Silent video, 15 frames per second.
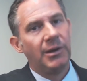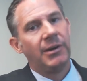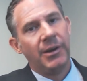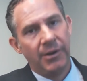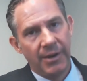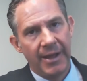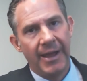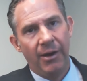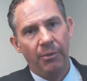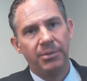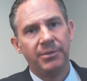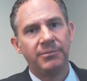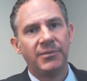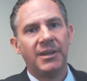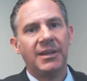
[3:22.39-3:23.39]
we're here to
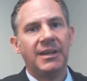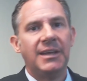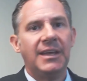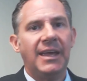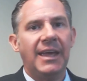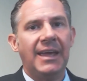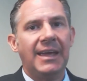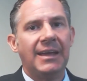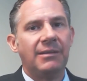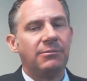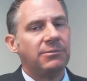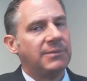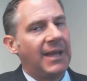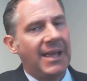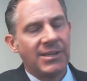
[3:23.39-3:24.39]
help
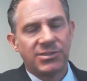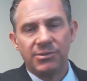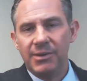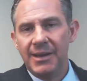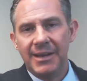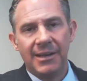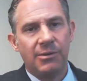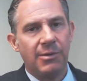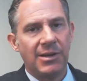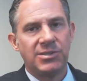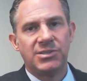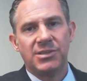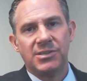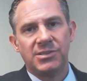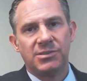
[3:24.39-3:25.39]
and answer any
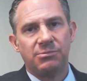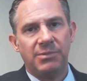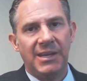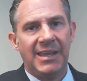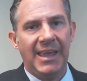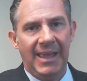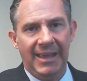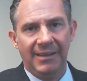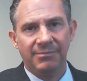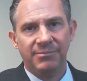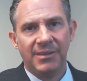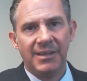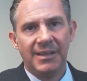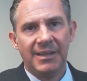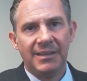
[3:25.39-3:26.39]
questions we can.